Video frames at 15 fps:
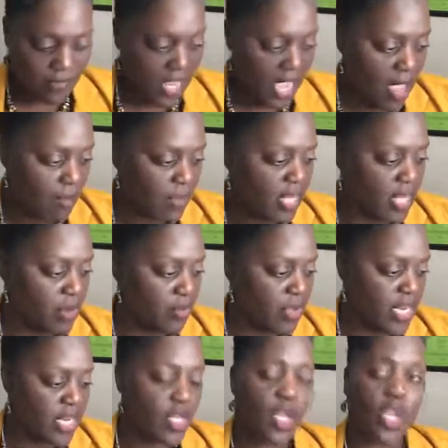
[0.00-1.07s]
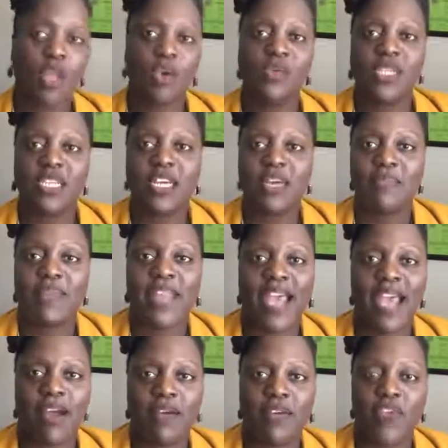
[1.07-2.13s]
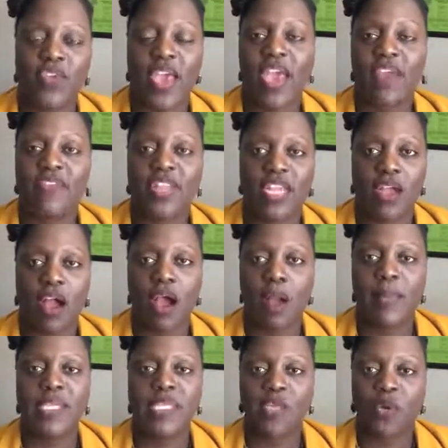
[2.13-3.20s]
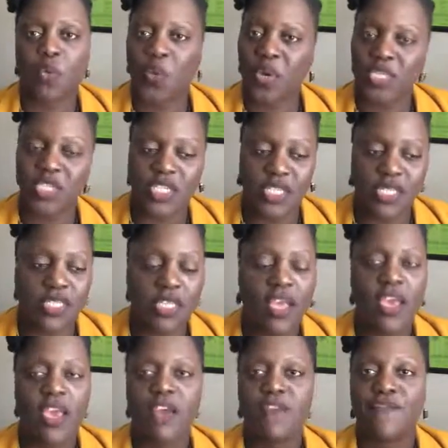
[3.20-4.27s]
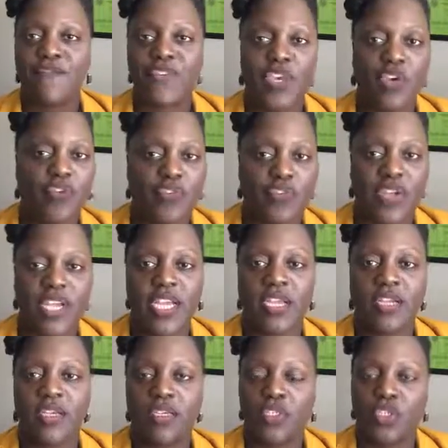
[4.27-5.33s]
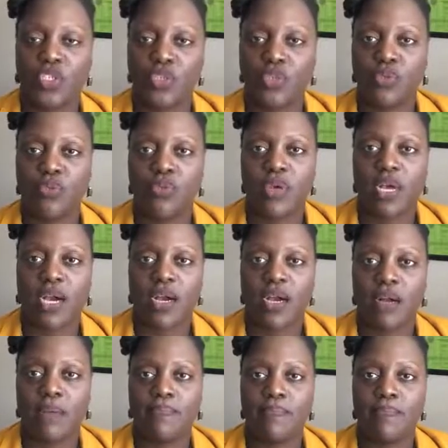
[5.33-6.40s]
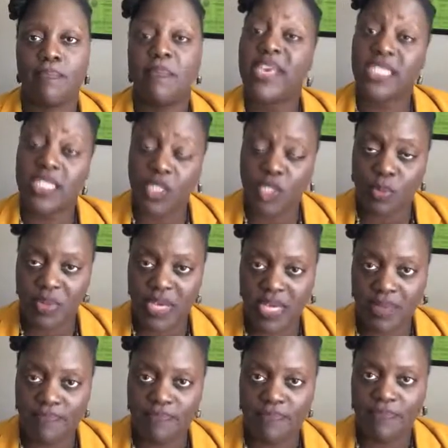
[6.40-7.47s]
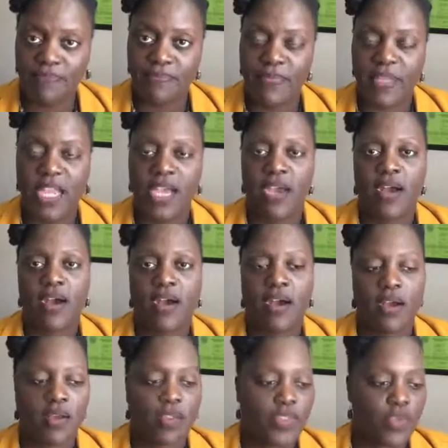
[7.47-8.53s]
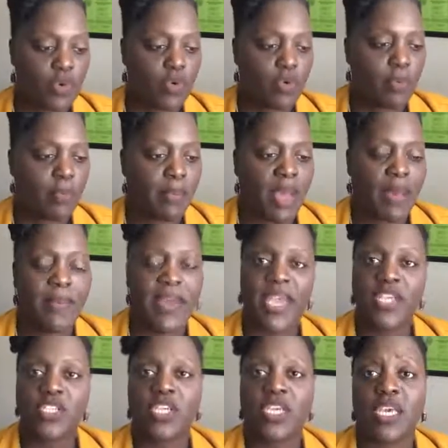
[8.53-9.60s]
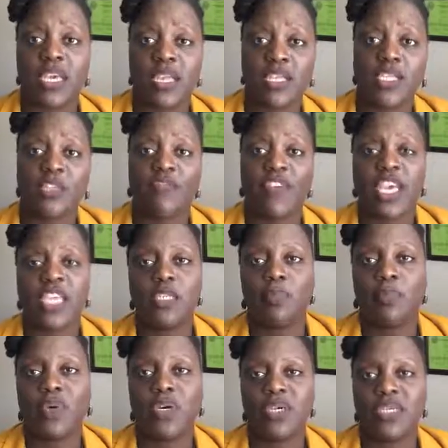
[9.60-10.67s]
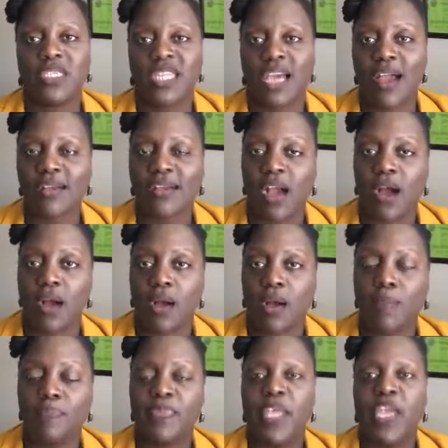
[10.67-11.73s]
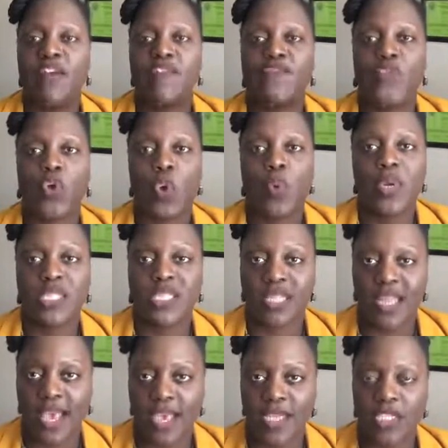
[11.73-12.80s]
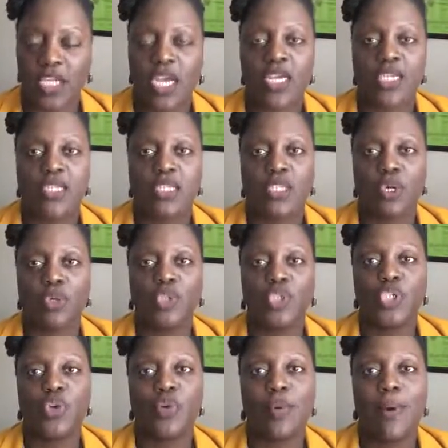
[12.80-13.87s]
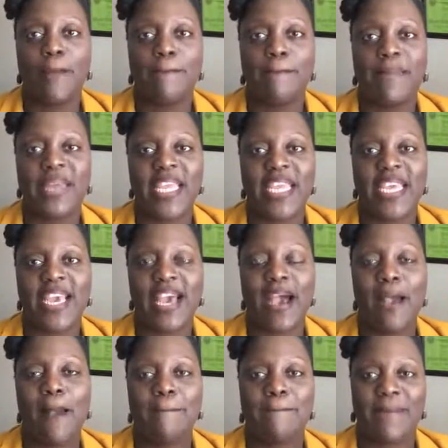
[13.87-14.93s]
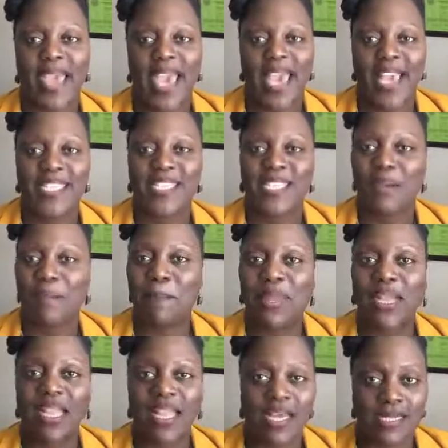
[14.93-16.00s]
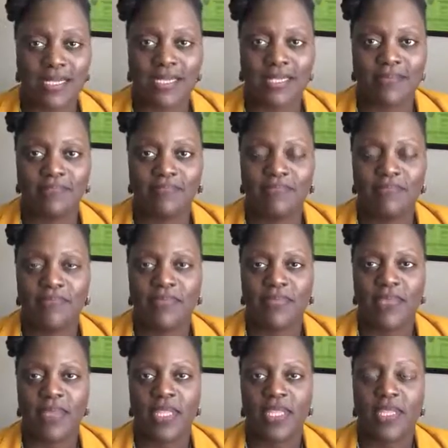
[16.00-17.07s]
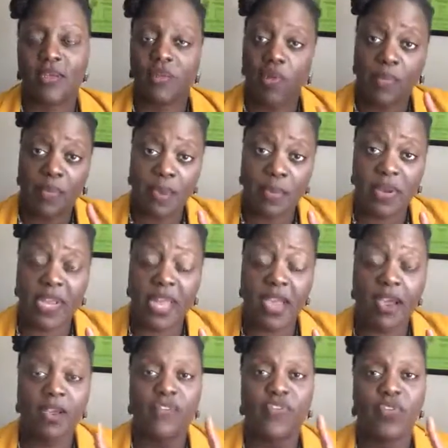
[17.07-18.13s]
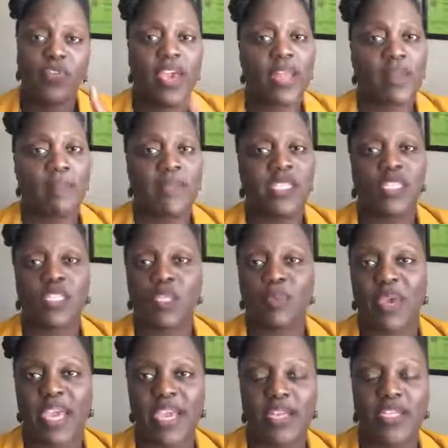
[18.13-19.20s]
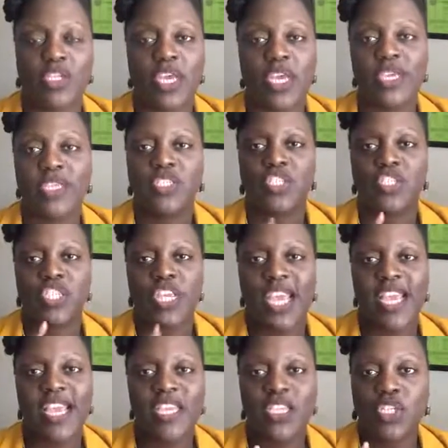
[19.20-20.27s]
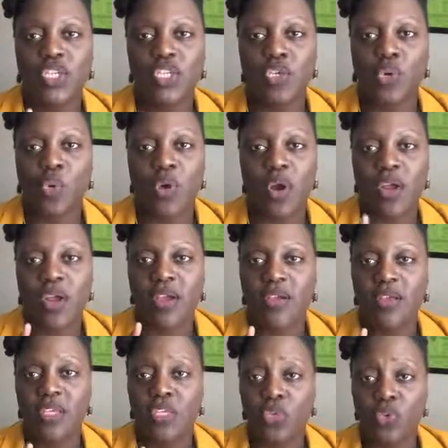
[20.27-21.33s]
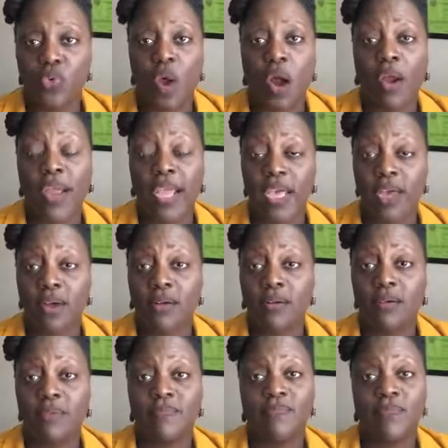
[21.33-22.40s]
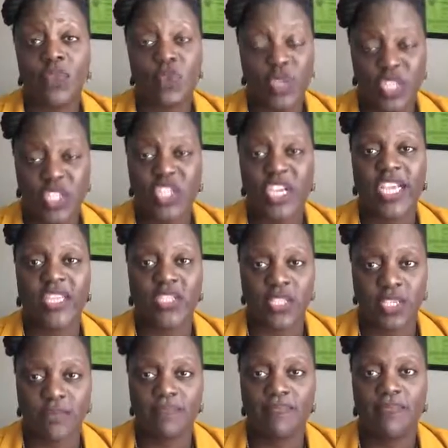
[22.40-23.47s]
I'm getting ready to close it up now. If you have any comments or questions, feel free to message me through my page. Again, it's facebook.com/Social Media Max Plus. Remember now, if you got a business page, change your URL. You can change it.